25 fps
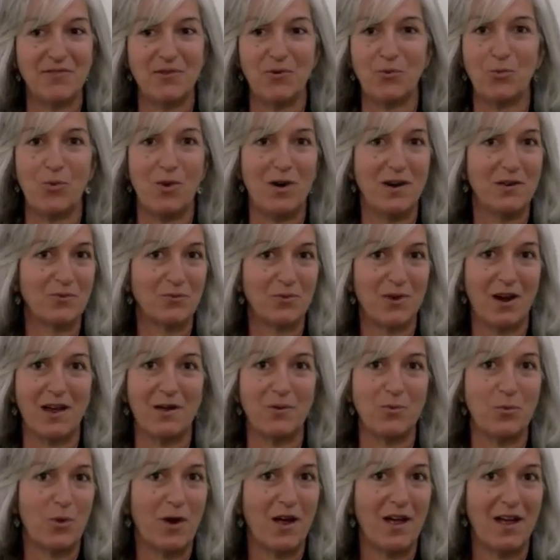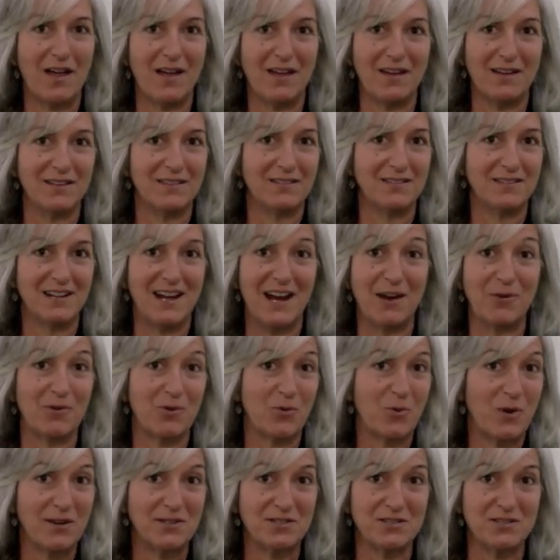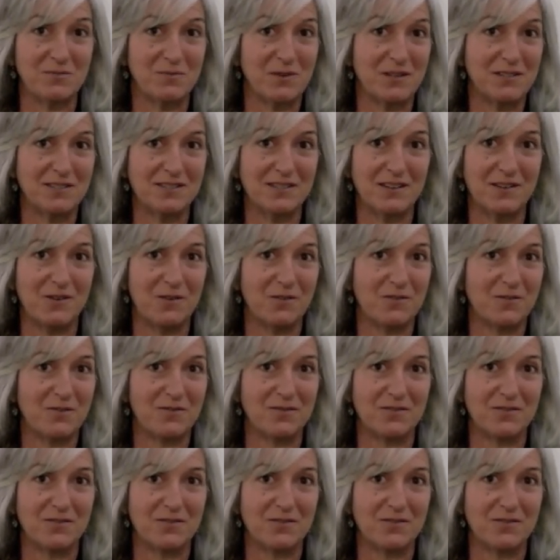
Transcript: the one right way, that I will question myself.